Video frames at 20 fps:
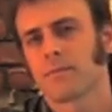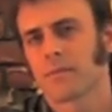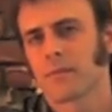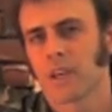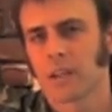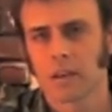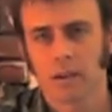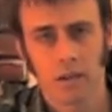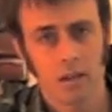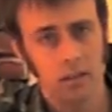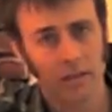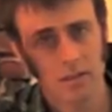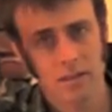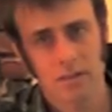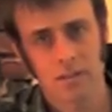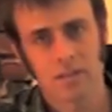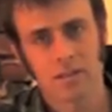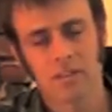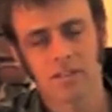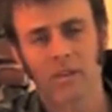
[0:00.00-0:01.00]
And again,
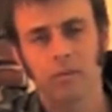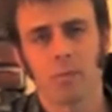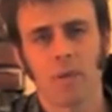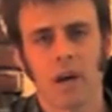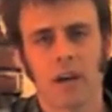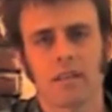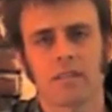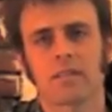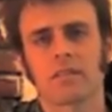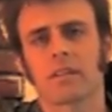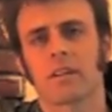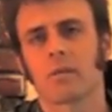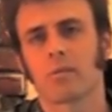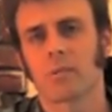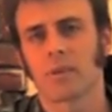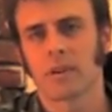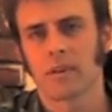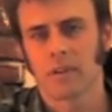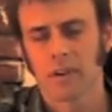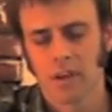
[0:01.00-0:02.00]
this is just a mindset,
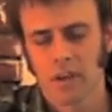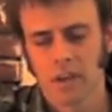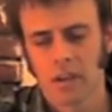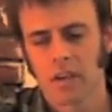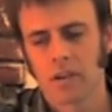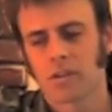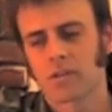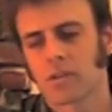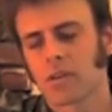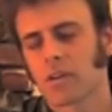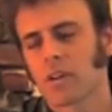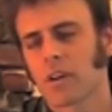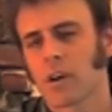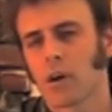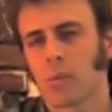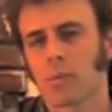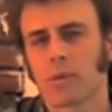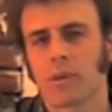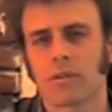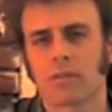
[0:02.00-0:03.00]
but it should
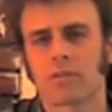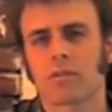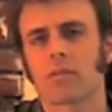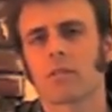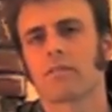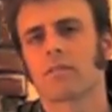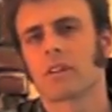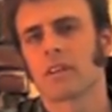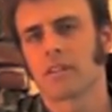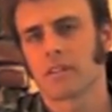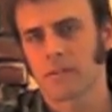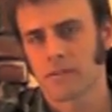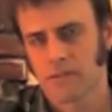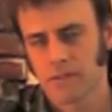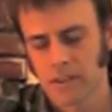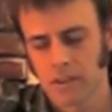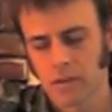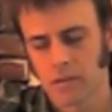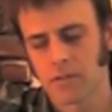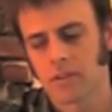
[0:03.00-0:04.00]
help you sort of get the
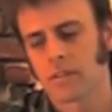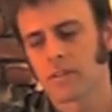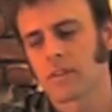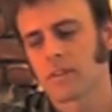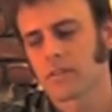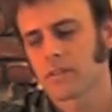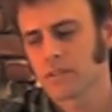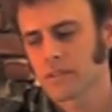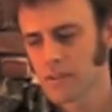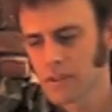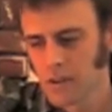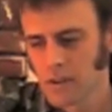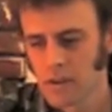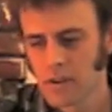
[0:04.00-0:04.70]
feel to this.